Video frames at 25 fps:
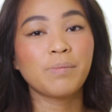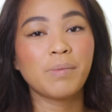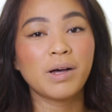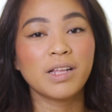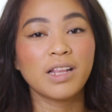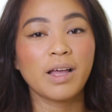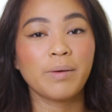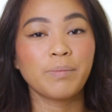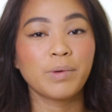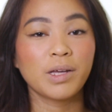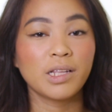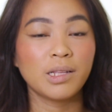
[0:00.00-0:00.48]

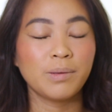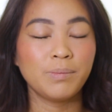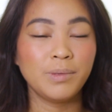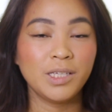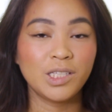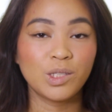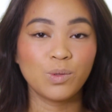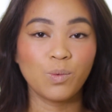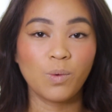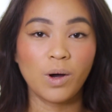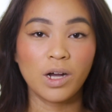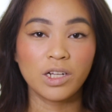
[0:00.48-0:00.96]
naman, I'm gonna
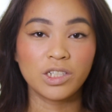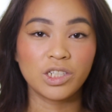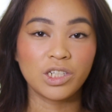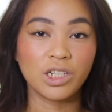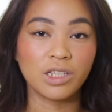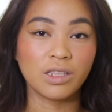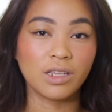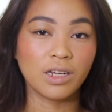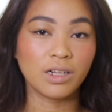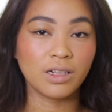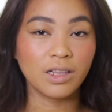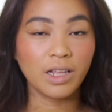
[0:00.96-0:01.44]
be
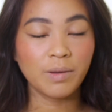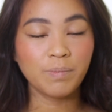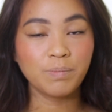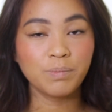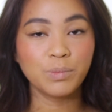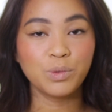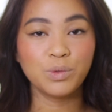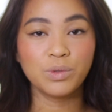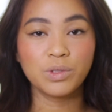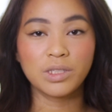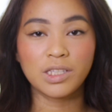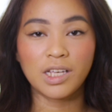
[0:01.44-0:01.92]
swatching their lip
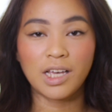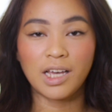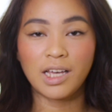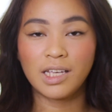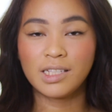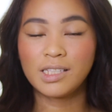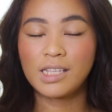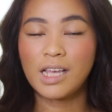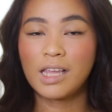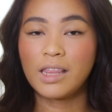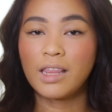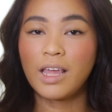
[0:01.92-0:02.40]

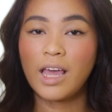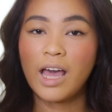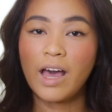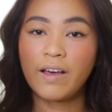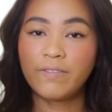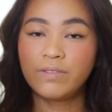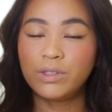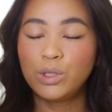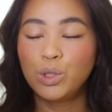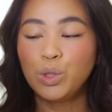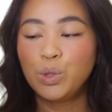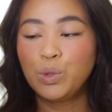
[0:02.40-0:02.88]
mousses and they
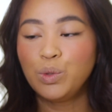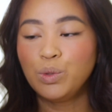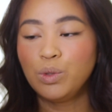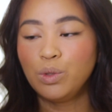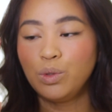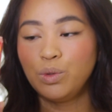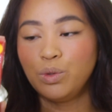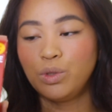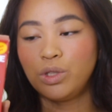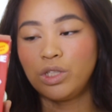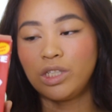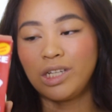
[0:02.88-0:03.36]
have two
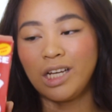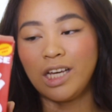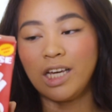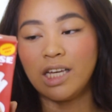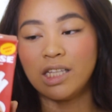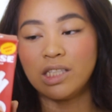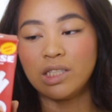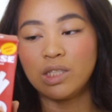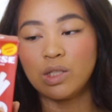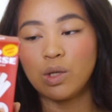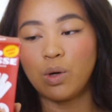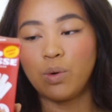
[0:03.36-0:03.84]
new
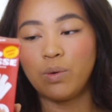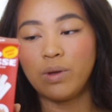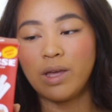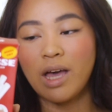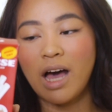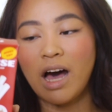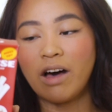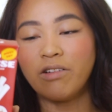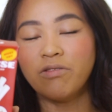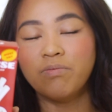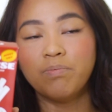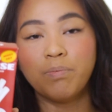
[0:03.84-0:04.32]
shades. So we
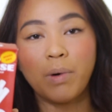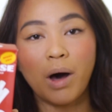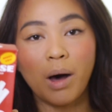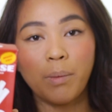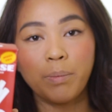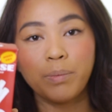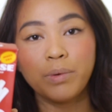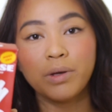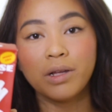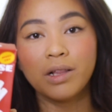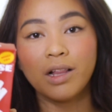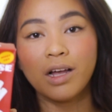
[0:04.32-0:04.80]
have
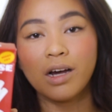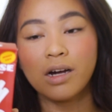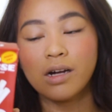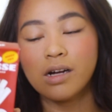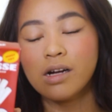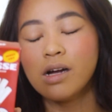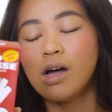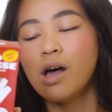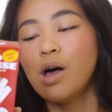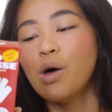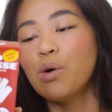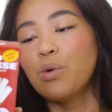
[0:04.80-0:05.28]

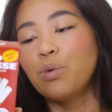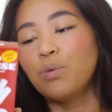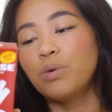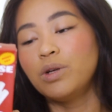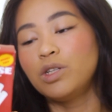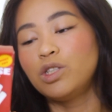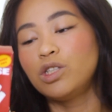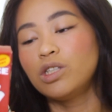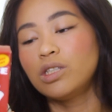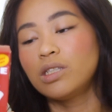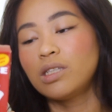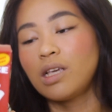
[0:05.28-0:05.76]
Popular,
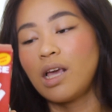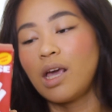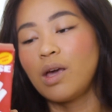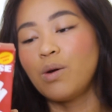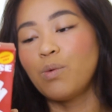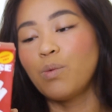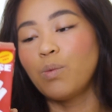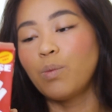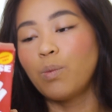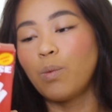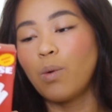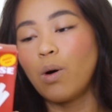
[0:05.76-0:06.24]
which is
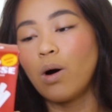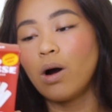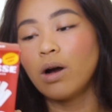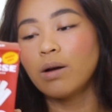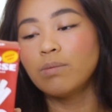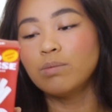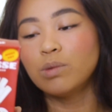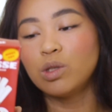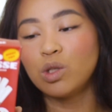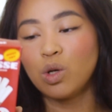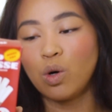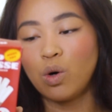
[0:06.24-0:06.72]
a
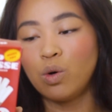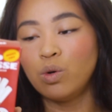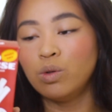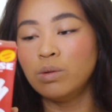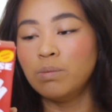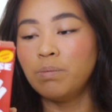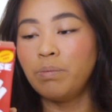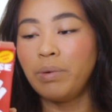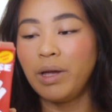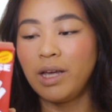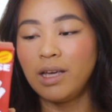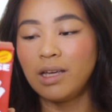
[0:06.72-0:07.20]
warm
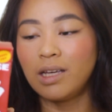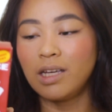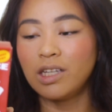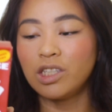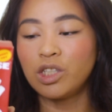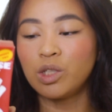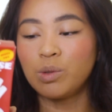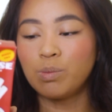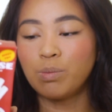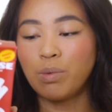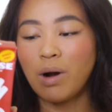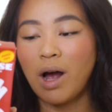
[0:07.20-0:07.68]
tone
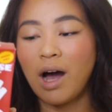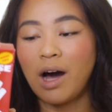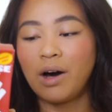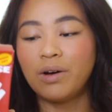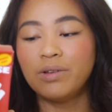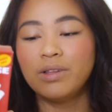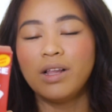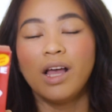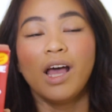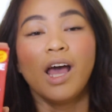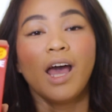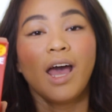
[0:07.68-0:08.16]
pinkish
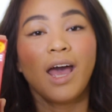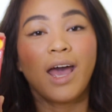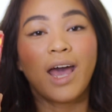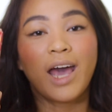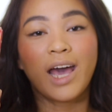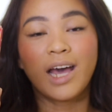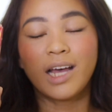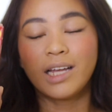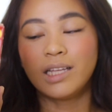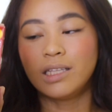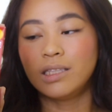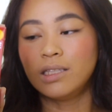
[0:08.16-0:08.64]
brown,
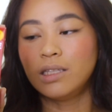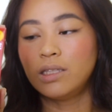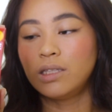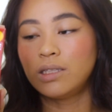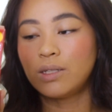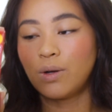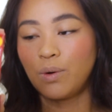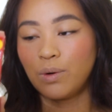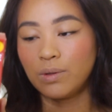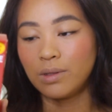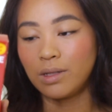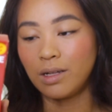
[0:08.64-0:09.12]
and
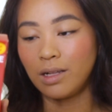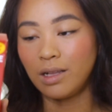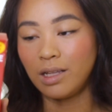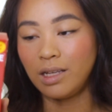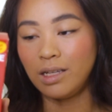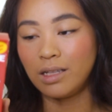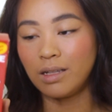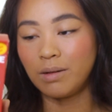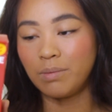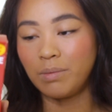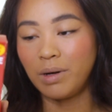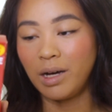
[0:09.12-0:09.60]

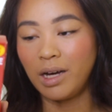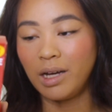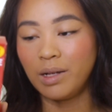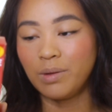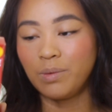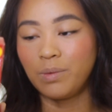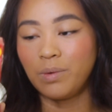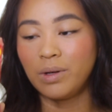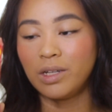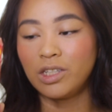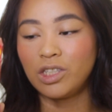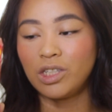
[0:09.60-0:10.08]
Totally
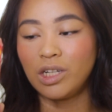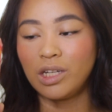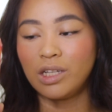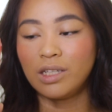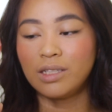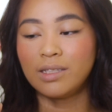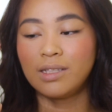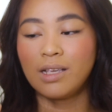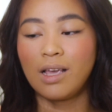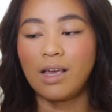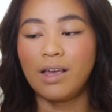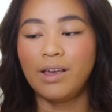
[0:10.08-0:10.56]
naman, which
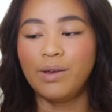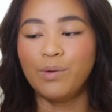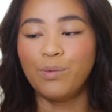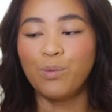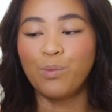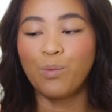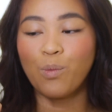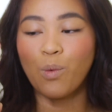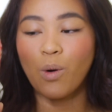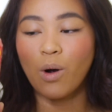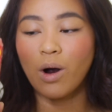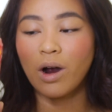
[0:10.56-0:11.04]
is a
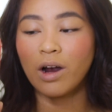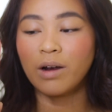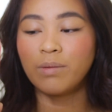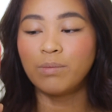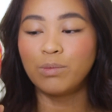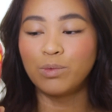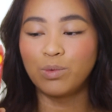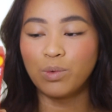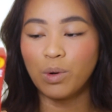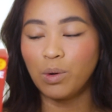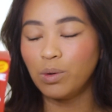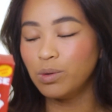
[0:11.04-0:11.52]

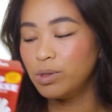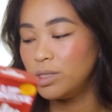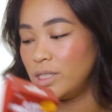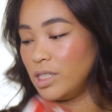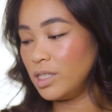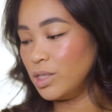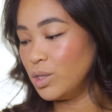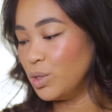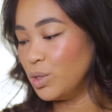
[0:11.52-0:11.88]
warm rosy